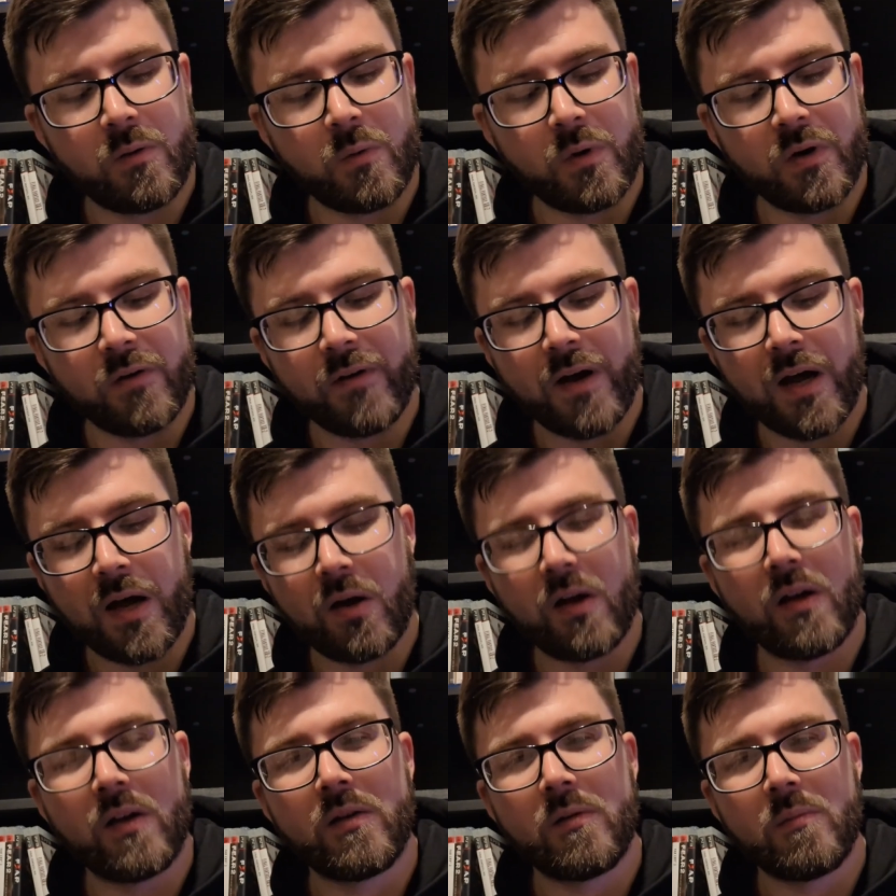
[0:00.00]
one of
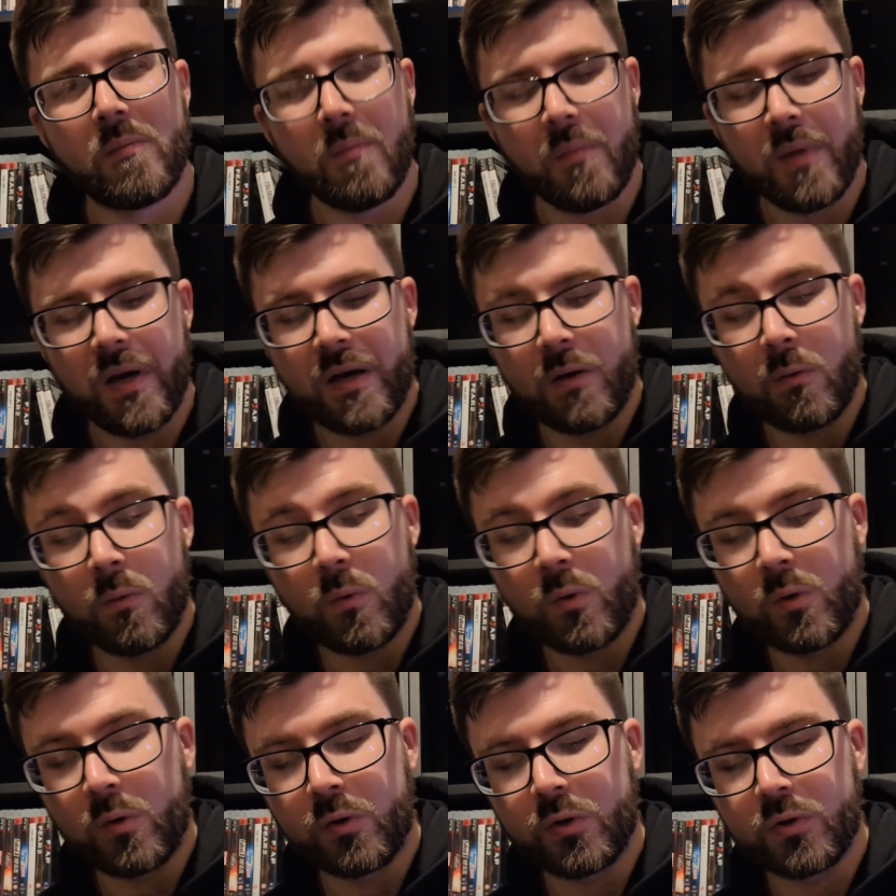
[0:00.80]
our many
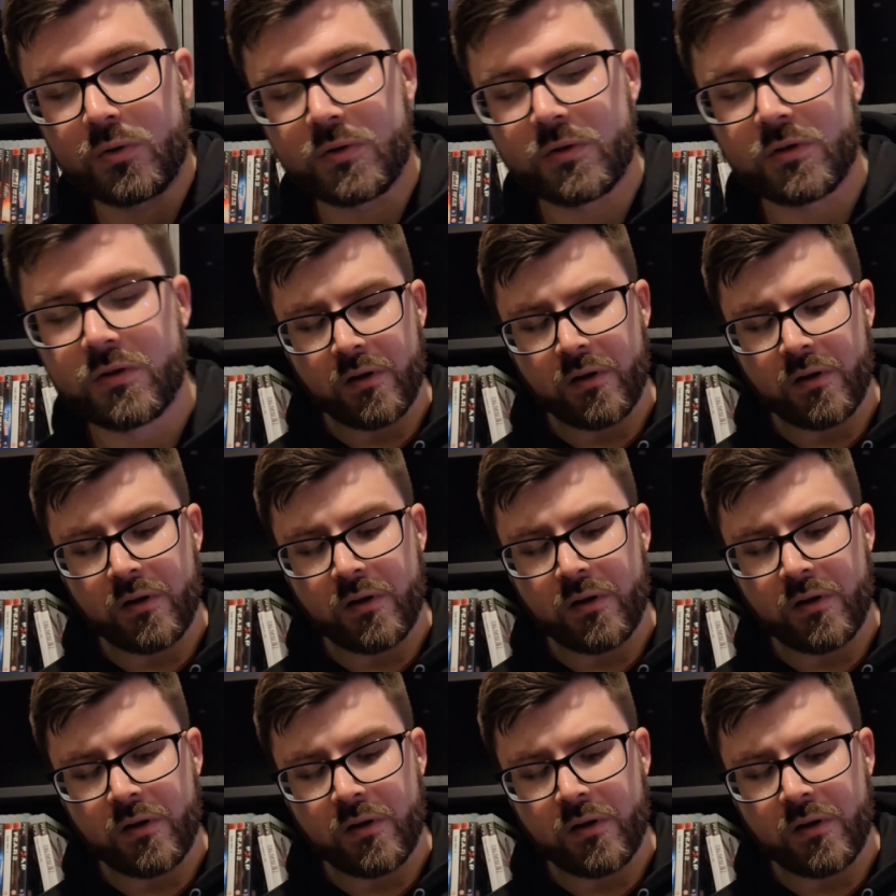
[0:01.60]
wars.